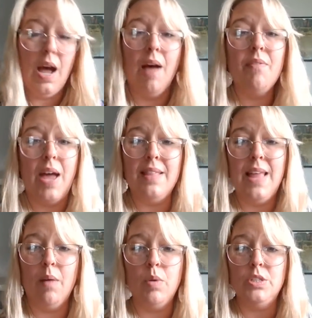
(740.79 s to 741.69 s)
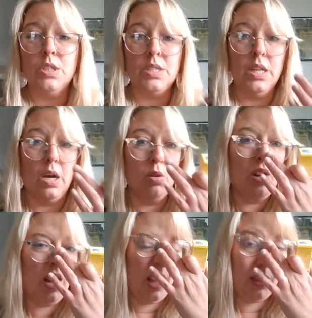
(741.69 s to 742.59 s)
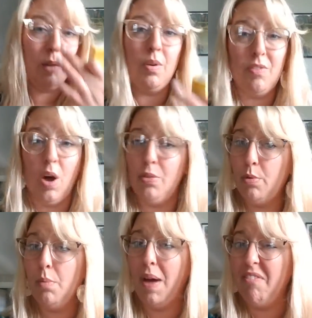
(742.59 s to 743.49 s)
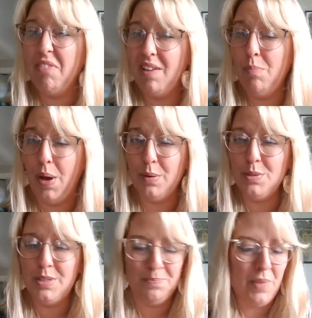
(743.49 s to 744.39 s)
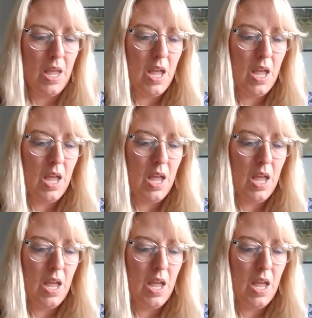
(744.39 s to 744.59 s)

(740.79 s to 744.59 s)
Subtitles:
I've had that one just alone, and I think we've gone through about 5 bottles.